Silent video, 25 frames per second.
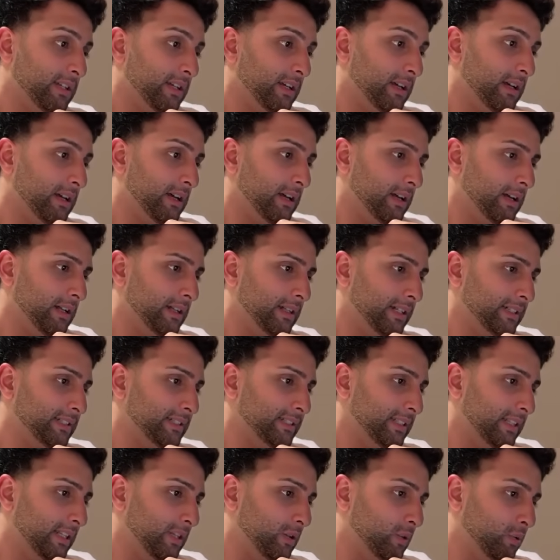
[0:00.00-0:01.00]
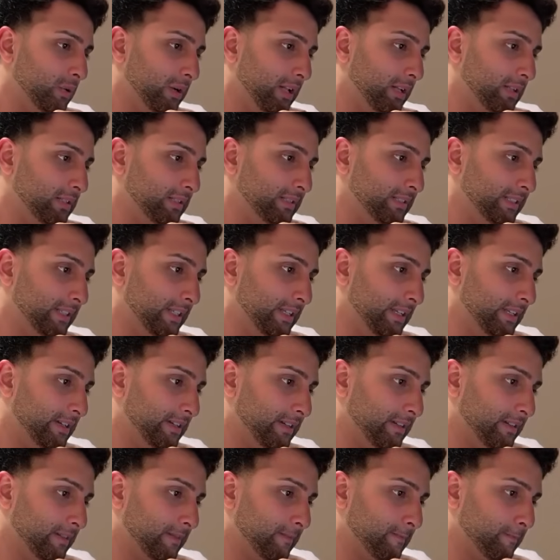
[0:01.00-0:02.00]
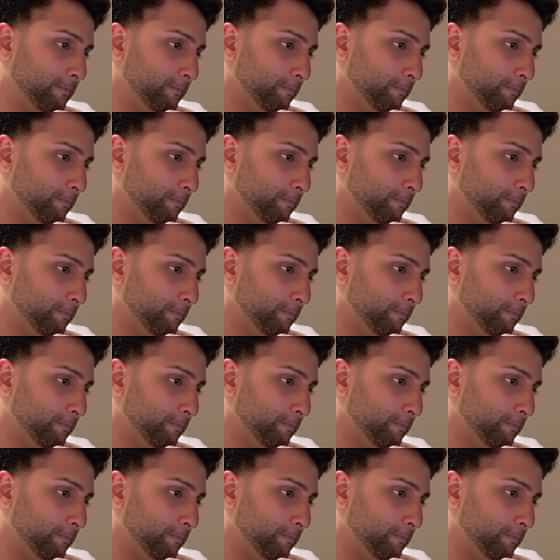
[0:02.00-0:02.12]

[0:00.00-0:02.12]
Let's see who else here.